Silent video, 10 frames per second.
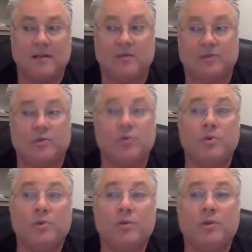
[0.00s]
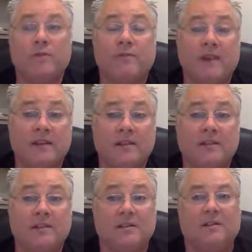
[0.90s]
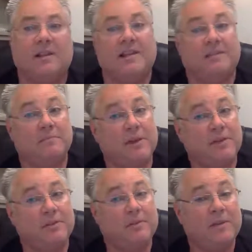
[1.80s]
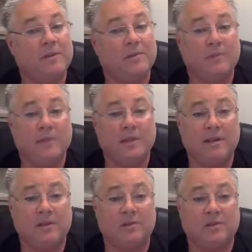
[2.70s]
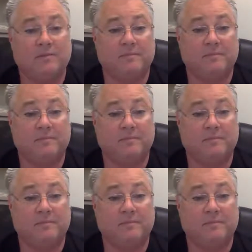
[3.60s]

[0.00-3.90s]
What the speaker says: The sooner you can find it, the less money you spend on remediation.